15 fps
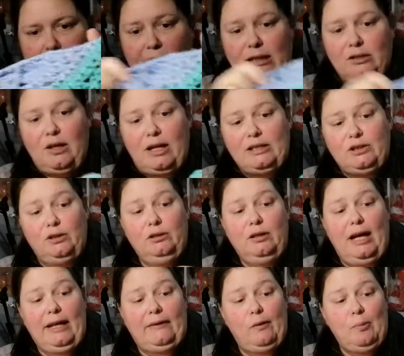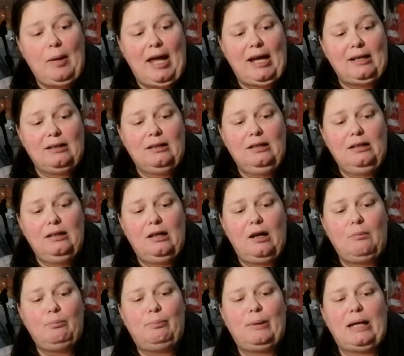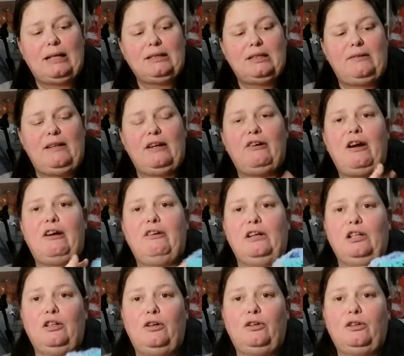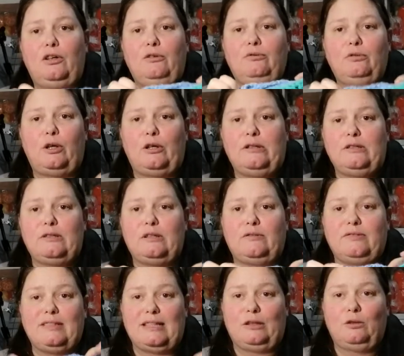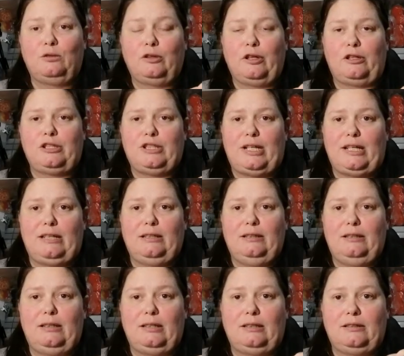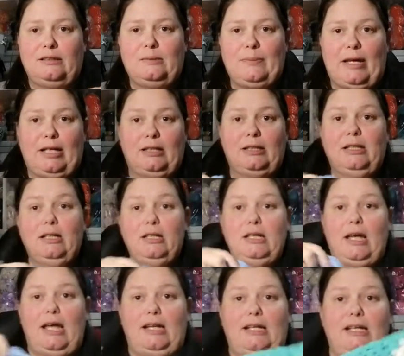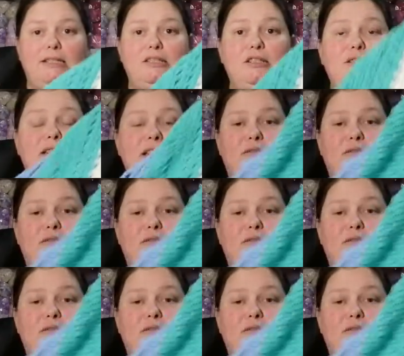and I do like the pattern, but there are a lot of rows of single crochet in this pattern, and as you